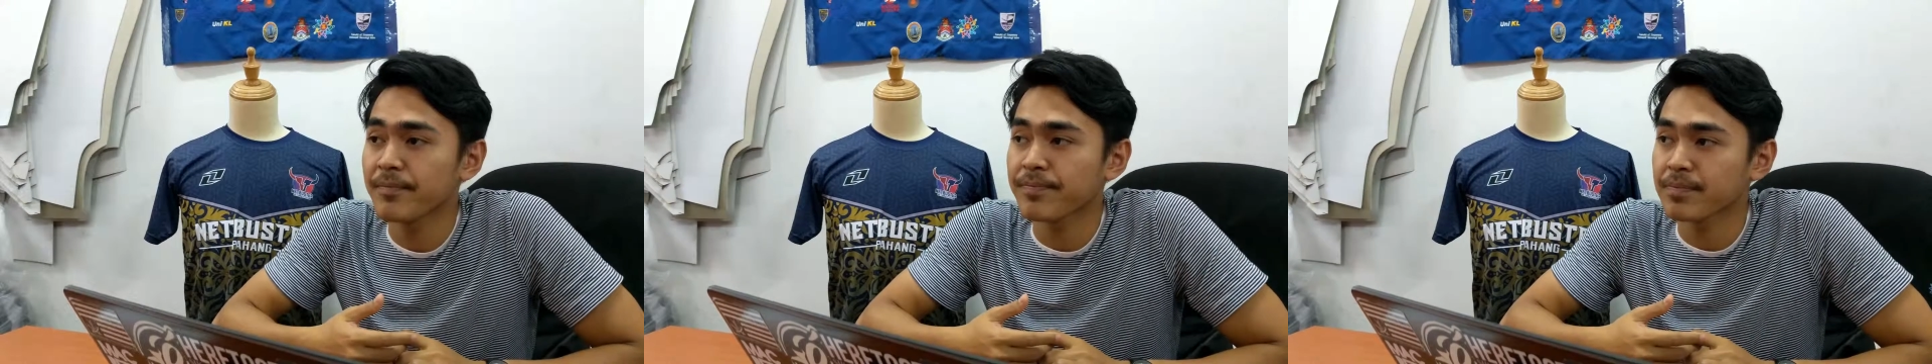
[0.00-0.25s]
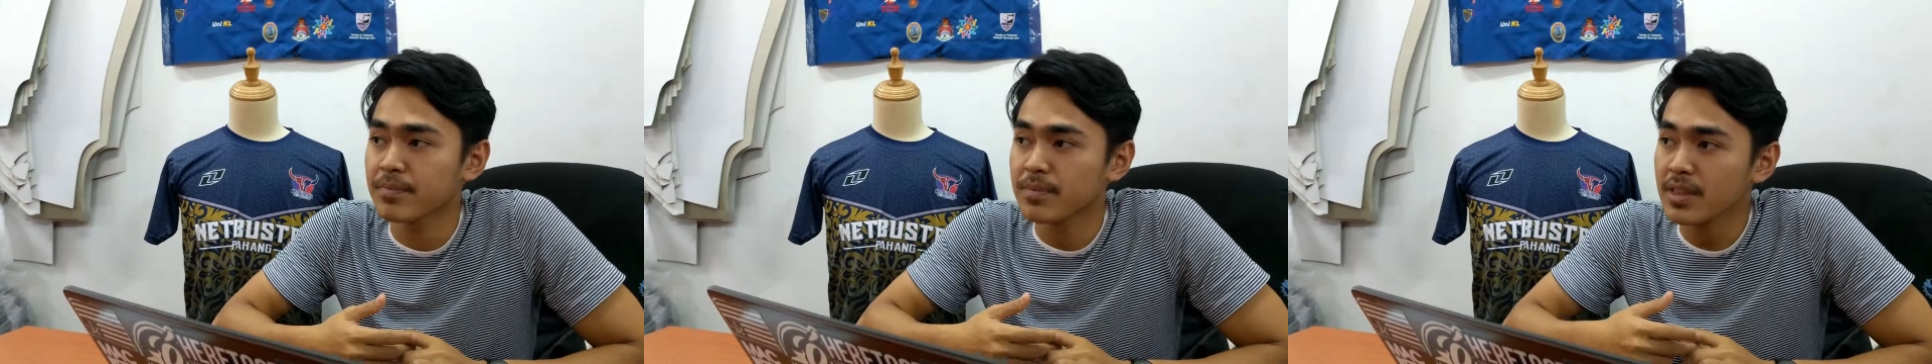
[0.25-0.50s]
and
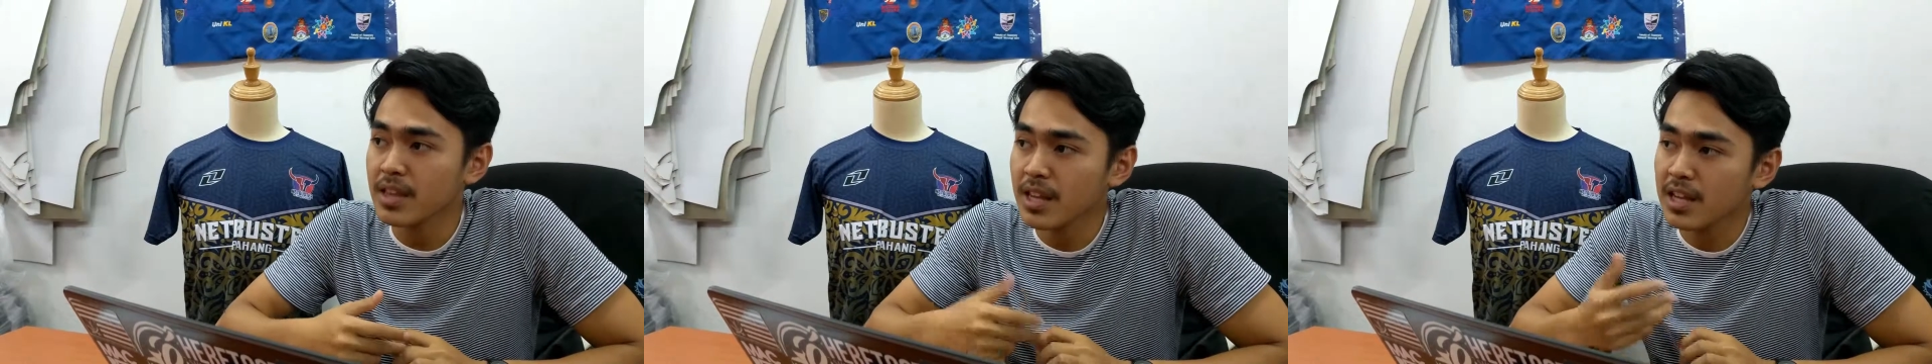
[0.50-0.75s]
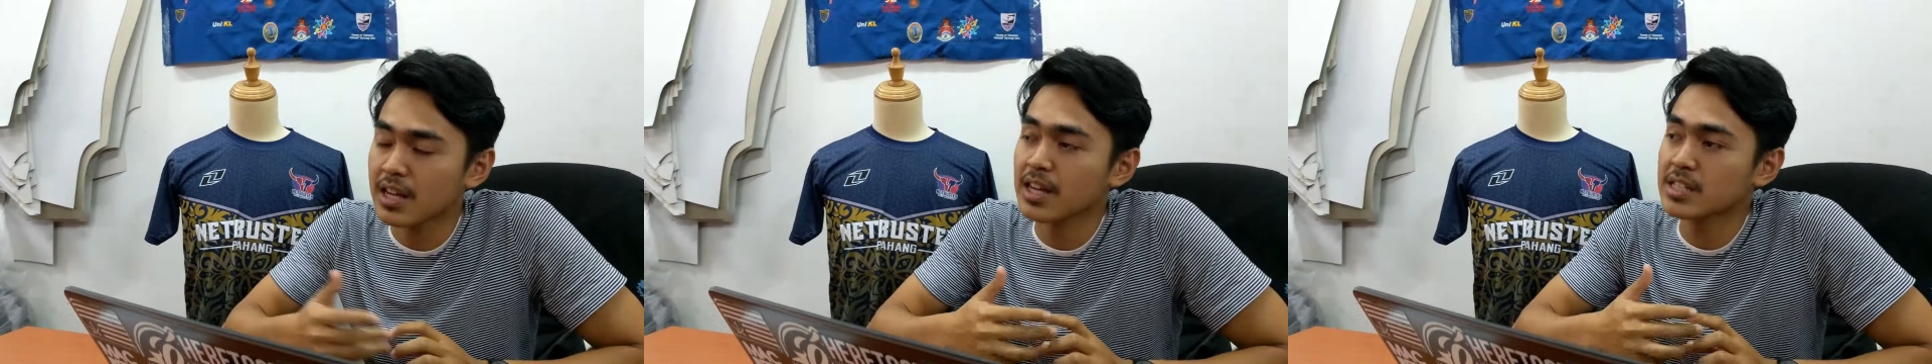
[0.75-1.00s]

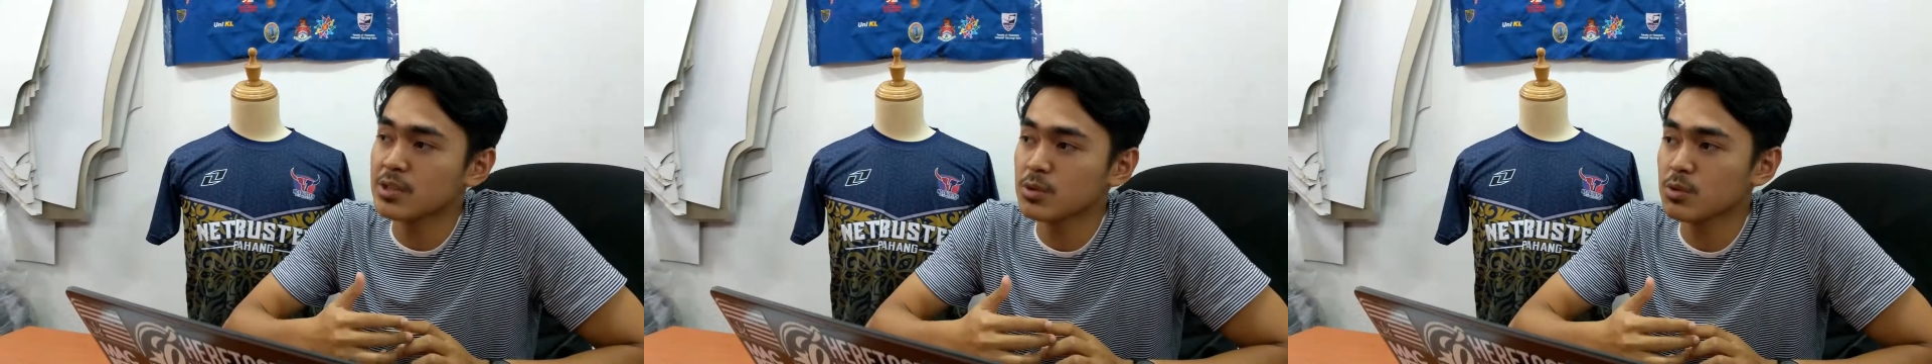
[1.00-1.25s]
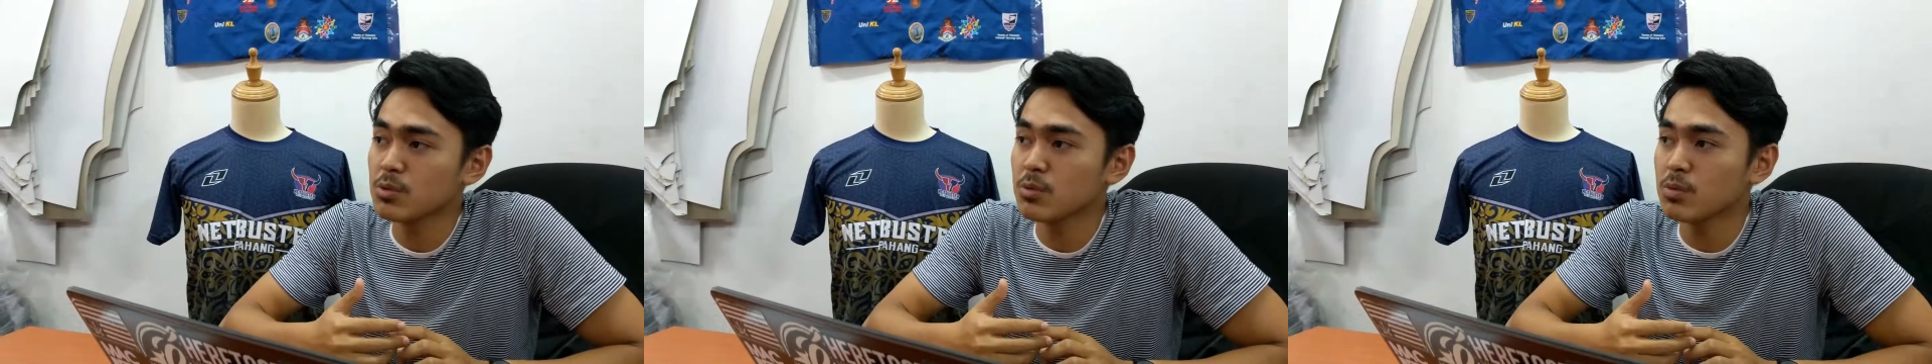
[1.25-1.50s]
information to grow
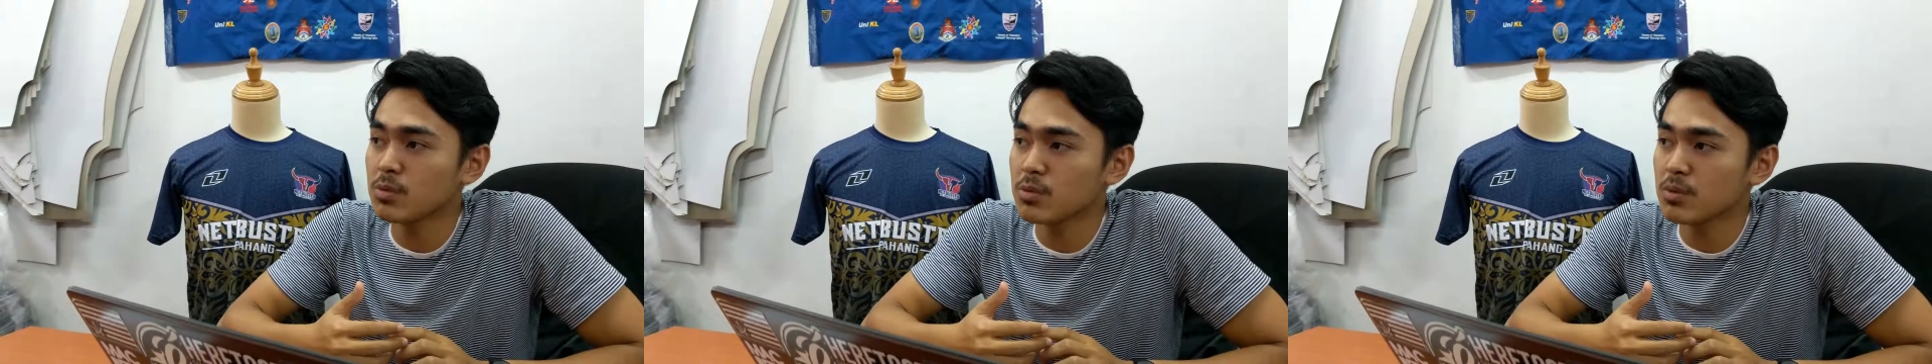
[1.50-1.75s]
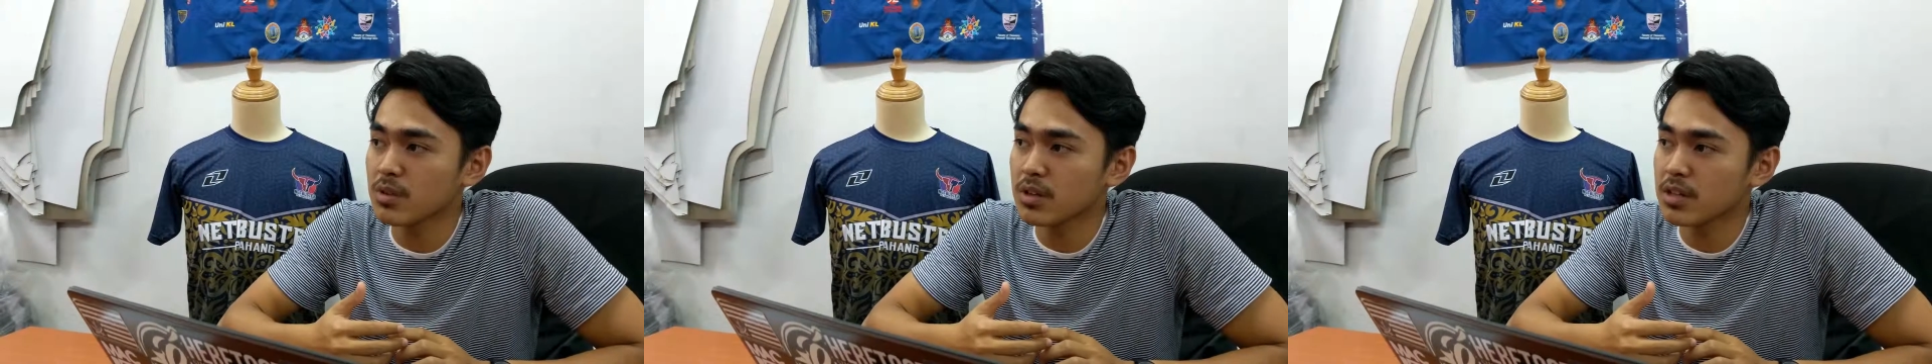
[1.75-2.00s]
even further.